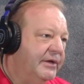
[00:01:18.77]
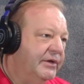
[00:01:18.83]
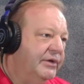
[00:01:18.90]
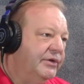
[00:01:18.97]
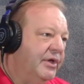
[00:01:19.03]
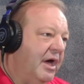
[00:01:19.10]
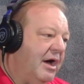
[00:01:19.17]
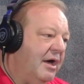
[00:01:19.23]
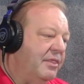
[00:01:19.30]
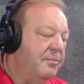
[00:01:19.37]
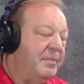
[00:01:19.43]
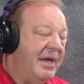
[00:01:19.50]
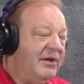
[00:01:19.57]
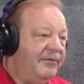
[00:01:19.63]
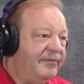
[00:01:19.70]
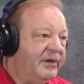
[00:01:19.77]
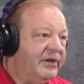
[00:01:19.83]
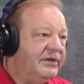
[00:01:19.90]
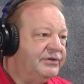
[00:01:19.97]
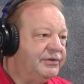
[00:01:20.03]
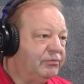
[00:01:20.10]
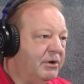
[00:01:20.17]
The benefit
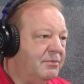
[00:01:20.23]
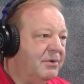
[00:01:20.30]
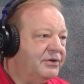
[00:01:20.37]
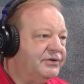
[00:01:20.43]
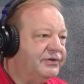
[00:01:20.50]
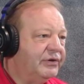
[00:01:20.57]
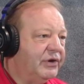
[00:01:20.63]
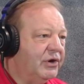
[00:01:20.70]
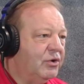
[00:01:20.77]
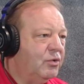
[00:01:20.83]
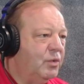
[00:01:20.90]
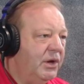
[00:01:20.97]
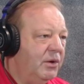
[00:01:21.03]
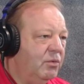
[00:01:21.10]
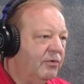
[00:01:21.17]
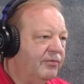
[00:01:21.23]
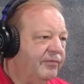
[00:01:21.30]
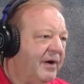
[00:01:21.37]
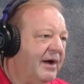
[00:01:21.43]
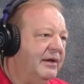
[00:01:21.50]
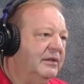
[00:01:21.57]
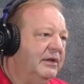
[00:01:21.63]
is 3 months ago, we were
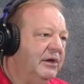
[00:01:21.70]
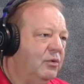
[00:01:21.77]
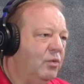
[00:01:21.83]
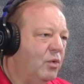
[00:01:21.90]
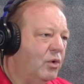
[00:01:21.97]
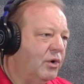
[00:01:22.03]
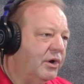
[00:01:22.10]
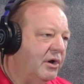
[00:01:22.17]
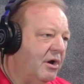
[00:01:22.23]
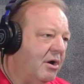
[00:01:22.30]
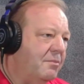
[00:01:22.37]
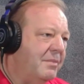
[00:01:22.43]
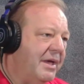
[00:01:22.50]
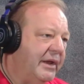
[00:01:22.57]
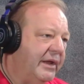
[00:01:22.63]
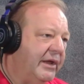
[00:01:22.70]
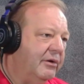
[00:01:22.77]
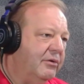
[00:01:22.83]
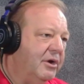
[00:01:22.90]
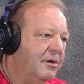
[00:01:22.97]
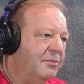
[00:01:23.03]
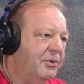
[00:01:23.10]
finally awarded our Medicare
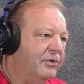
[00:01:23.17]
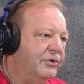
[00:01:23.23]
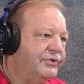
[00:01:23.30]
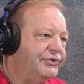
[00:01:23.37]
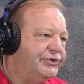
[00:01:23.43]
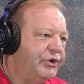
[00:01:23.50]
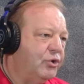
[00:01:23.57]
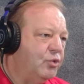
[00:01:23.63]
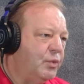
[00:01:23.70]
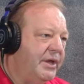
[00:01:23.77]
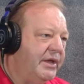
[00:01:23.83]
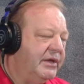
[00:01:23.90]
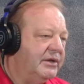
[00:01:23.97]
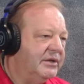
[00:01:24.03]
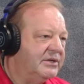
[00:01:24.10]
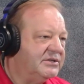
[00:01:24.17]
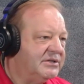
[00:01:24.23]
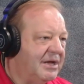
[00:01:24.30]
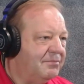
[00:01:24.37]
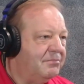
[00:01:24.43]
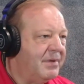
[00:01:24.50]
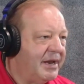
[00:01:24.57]
number, so we can
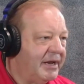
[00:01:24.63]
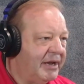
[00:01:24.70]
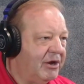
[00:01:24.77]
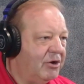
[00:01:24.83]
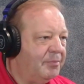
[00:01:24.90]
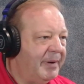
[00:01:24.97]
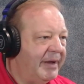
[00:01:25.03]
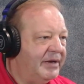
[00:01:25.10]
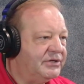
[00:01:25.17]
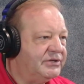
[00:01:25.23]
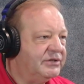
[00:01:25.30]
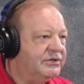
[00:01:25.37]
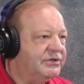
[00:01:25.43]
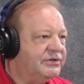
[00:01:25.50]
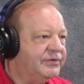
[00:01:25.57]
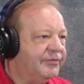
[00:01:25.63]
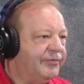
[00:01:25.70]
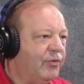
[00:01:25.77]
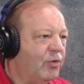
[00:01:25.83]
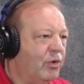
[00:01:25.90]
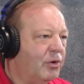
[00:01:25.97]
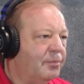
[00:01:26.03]
accept Medicare patients
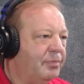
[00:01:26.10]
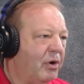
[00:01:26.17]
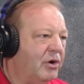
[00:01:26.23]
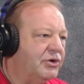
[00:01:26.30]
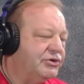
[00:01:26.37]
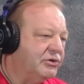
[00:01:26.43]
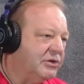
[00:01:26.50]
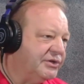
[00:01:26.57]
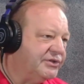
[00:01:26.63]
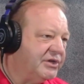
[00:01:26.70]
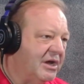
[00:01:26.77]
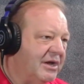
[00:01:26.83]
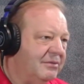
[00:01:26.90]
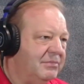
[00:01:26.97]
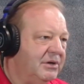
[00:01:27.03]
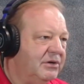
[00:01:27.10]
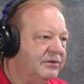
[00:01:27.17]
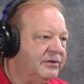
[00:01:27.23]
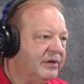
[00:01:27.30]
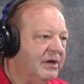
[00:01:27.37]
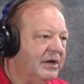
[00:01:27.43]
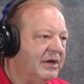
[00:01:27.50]
for partial assignment
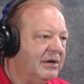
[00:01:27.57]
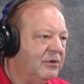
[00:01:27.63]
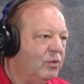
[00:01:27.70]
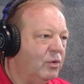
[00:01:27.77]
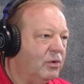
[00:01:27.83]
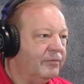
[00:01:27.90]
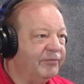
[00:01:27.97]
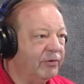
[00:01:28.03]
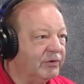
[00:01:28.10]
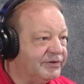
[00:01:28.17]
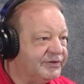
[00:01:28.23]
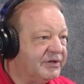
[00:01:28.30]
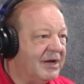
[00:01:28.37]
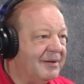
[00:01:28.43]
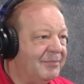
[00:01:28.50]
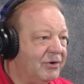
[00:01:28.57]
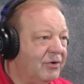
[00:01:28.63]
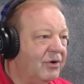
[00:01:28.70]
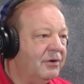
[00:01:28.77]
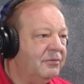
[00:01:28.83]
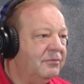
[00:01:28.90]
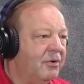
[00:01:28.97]
or full assignment
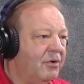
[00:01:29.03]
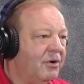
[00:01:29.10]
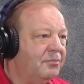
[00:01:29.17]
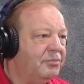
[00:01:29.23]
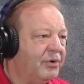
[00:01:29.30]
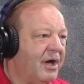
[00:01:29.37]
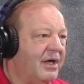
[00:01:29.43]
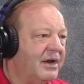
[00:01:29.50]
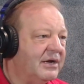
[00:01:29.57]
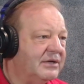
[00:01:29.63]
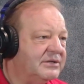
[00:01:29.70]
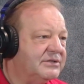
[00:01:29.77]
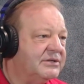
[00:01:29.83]
on products.